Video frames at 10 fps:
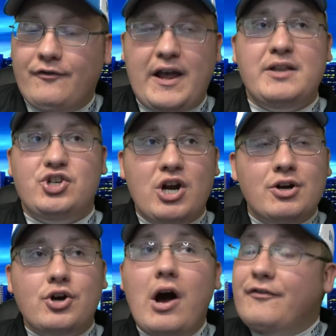And Jared
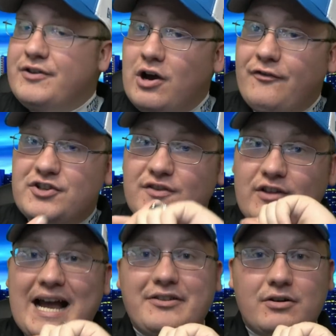Goff and the offensive
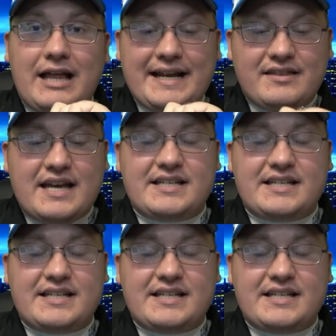line, they're like this.